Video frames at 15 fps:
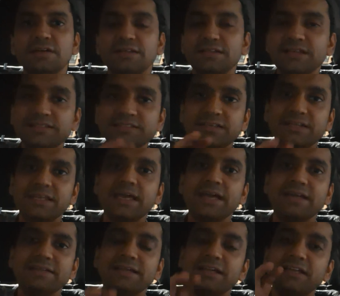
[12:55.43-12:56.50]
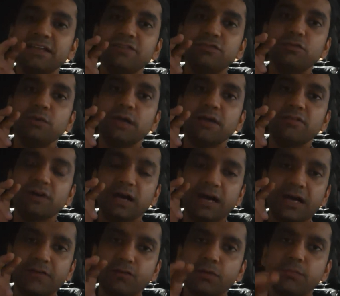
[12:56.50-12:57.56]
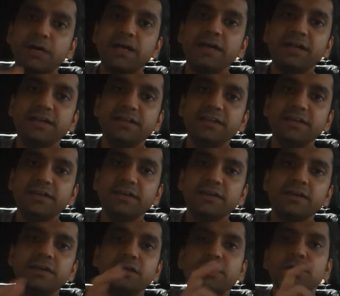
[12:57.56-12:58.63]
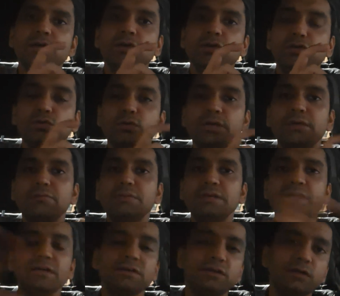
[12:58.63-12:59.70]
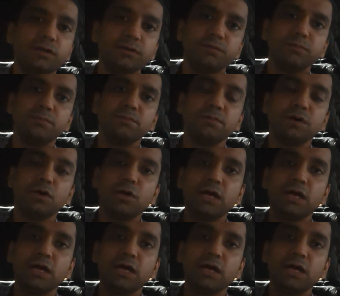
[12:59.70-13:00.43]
There is a tag that if you have R from IIT, you can make, or